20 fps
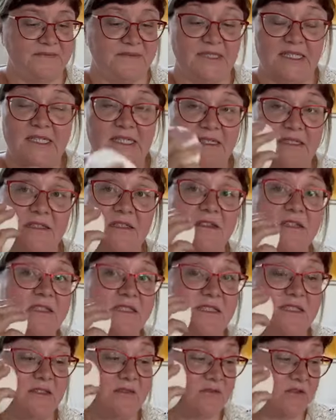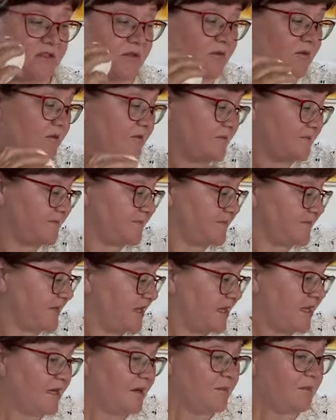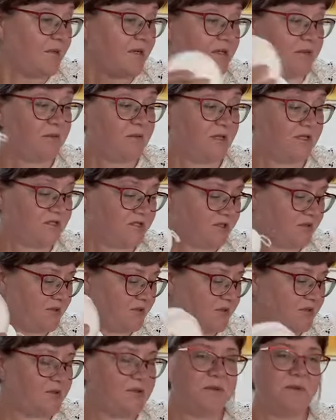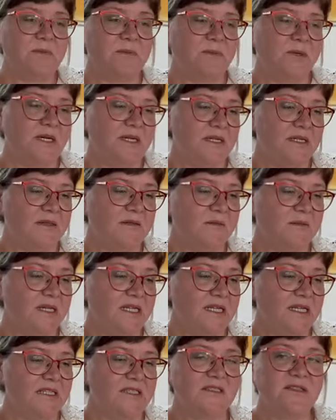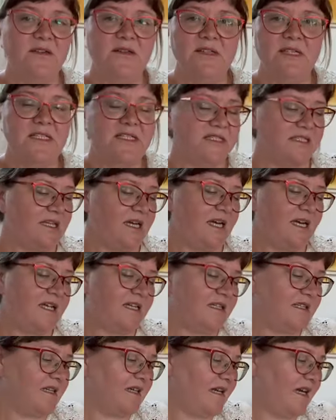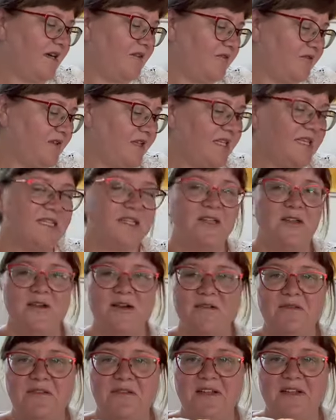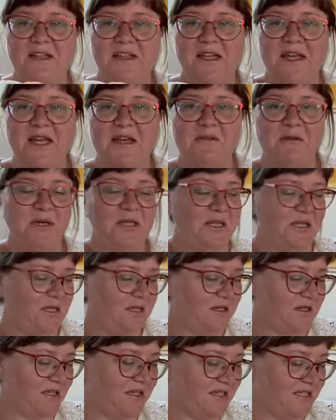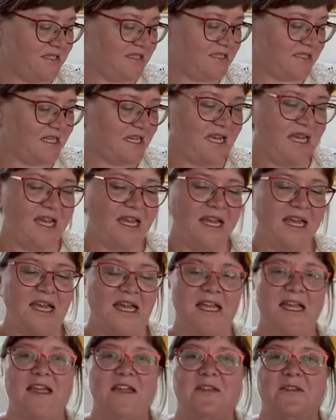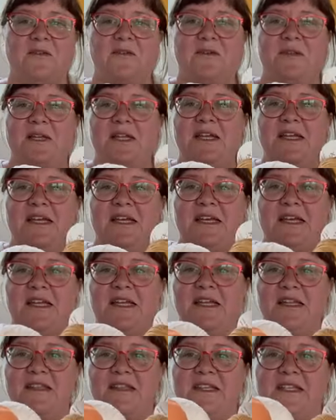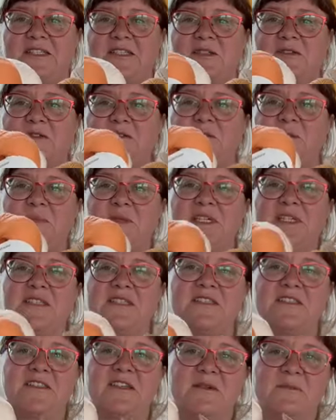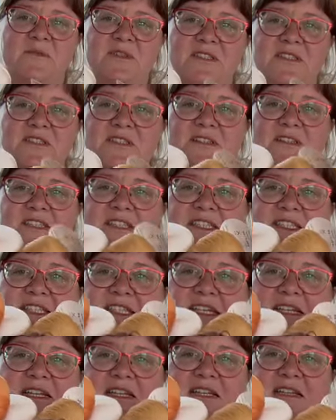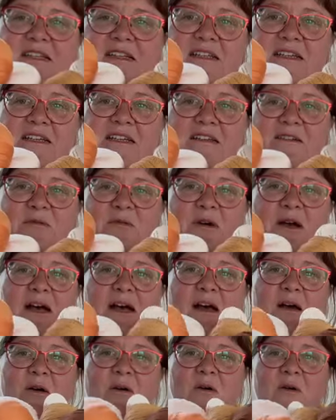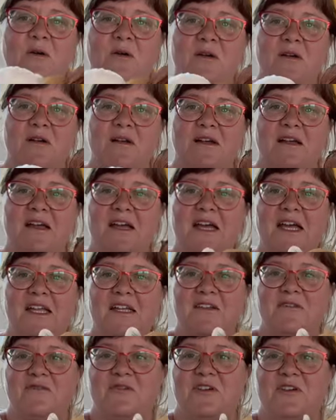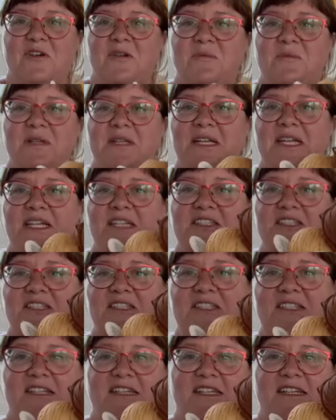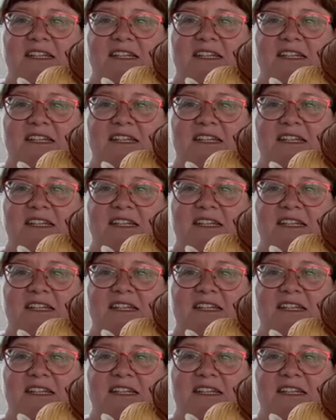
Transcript: it's not stiff at all. But what to do? But when I saw this yarn, I fell in love with the colors, and I thought, this could be a summer sunset, wow, kind of combination.